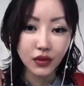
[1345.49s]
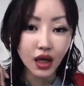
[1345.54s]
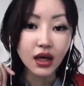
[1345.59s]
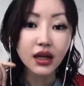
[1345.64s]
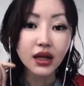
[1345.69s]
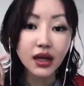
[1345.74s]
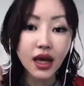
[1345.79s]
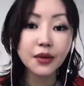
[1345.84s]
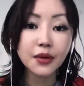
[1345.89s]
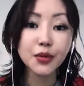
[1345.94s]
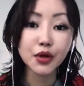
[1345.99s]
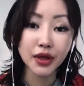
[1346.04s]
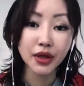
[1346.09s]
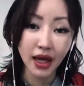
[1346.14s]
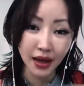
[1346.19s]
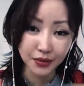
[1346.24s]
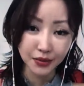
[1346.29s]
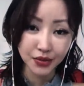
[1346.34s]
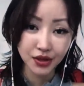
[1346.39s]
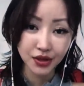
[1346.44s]
labor
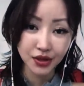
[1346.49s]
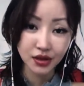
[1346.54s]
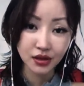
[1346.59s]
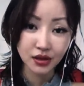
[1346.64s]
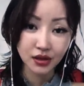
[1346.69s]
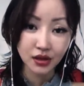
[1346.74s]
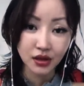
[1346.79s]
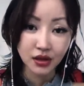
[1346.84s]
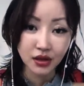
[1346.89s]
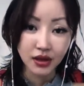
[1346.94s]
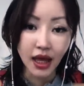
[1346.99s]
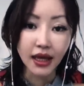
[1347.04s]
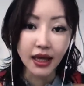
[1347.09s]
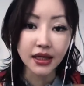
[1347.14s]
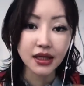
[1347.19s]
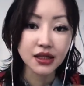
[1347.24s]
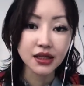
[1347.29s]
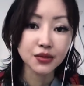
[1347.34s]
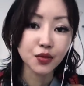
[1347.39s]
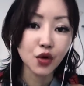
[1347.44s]
camps that
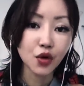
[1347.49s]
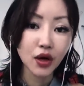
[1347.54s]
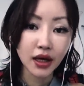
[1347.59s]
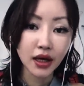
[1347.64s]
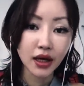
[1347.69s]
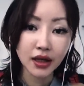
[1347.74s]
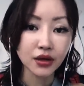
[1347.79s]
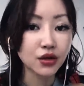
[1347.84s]
is more like